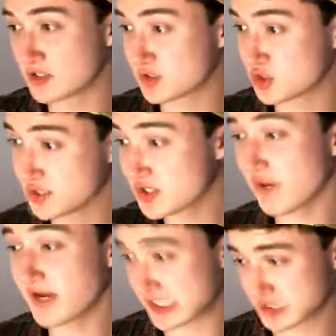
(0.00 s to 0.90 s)
Choice Scarf
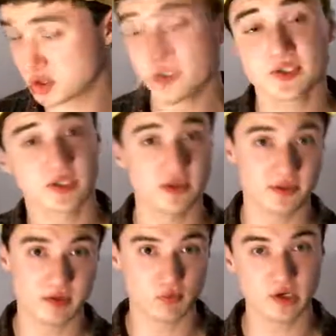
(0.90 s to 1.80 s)
Excadrill is another
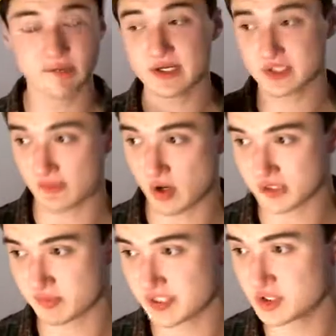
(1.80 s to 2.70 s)
thing I'm worried about, so I'm also
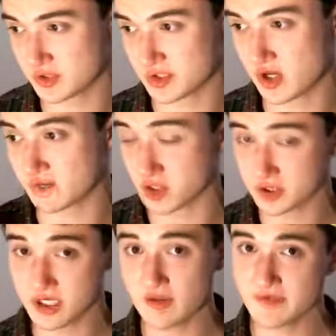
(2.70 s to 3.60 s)
bringing Choice Scarf
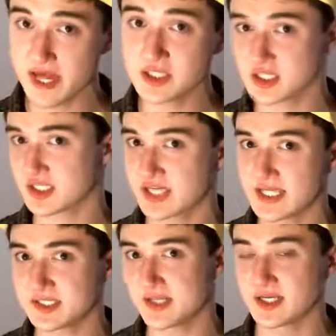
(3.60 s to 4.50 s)
Jolteon for that, just in
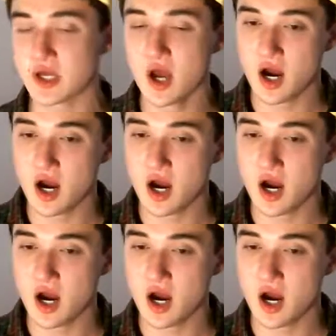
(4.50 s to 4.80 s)
case he thinks,